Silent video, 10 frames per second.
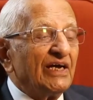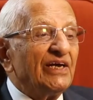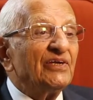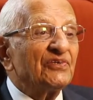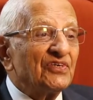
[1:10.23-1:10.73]

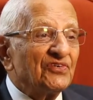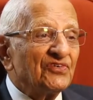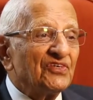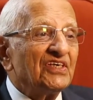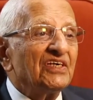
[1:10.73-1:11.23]
And
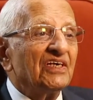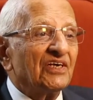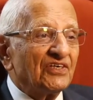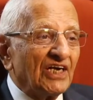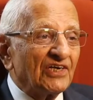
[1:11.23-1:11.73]
ACC
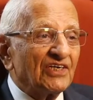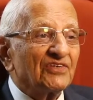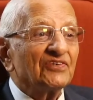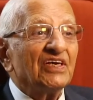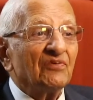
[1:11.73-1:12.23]
and
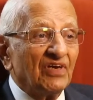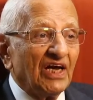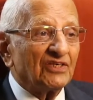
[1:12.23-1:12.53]
Tata's gave